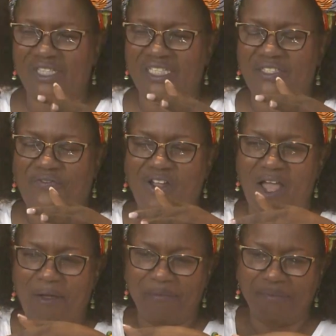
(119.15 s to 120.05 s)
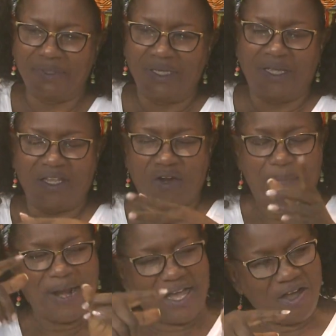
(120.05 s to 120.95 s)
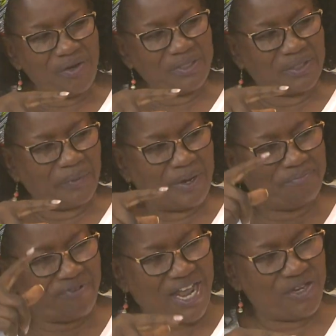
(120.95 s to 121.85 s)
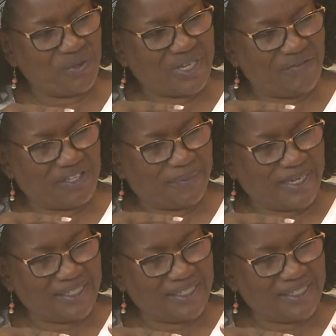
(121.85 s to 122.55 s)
is from, Blackout, where brand new service place.